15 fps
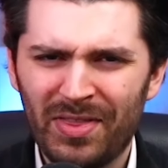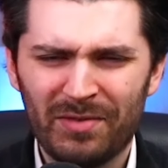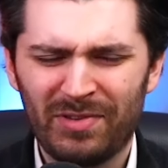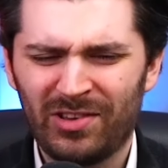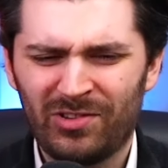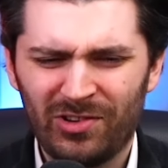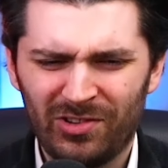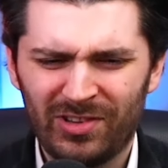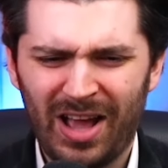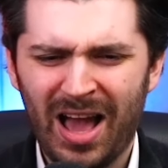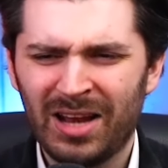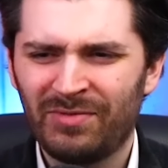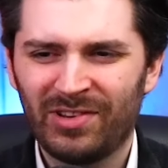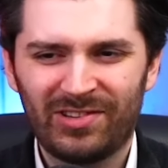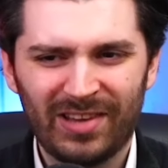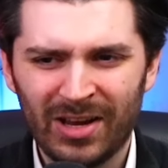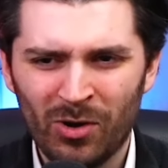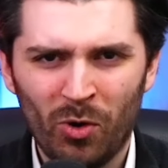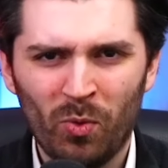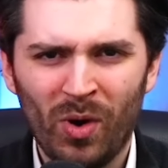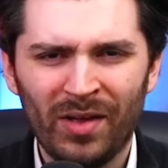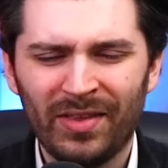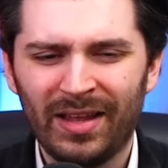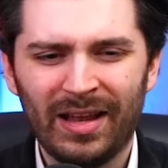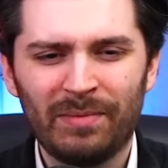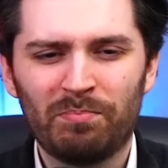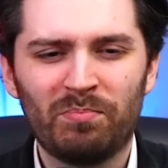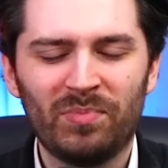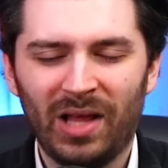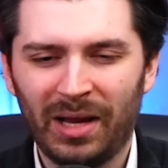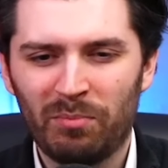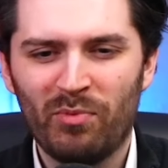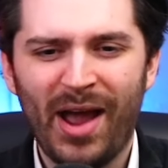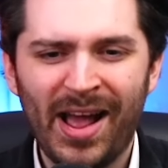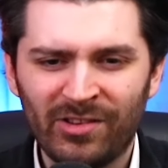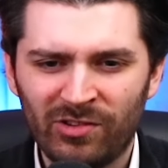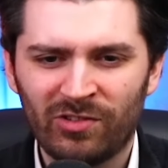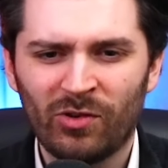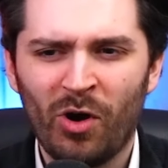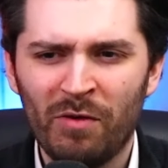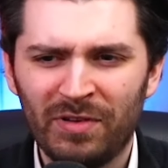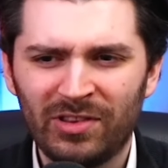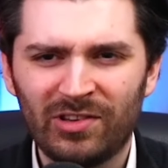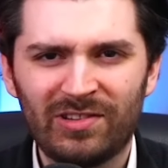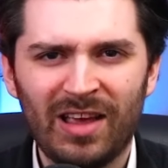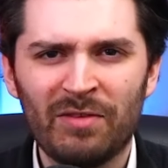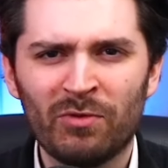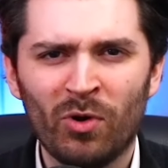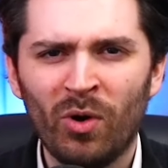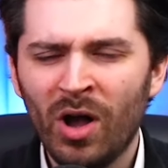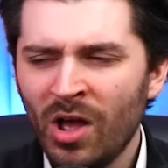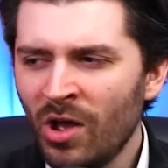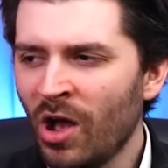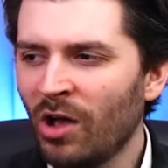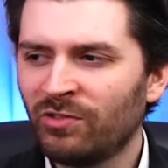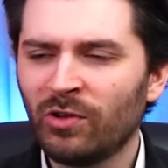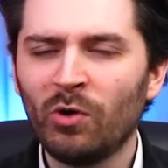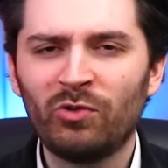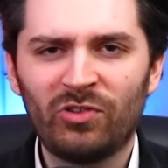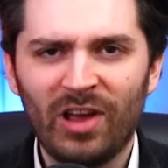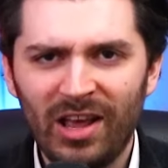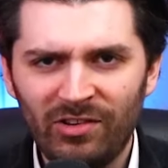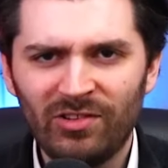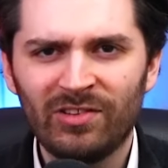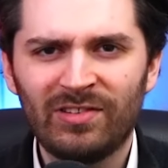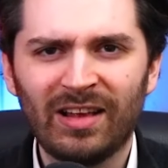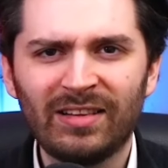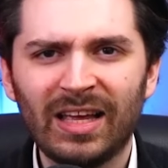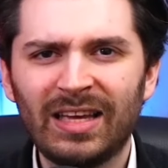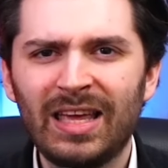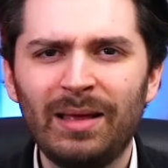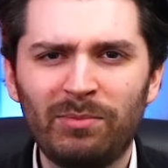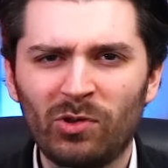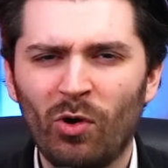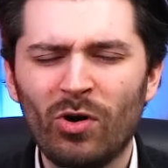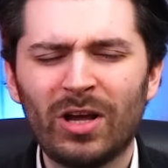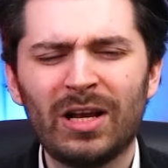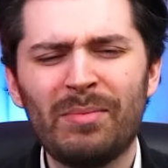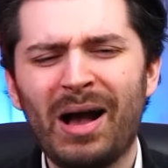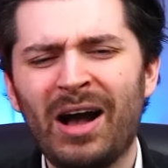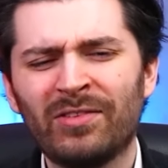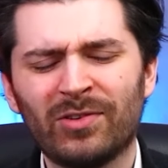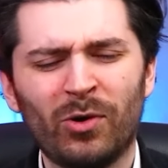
if it's just kind of a single one and it like branches off into several associations that they keep talking about,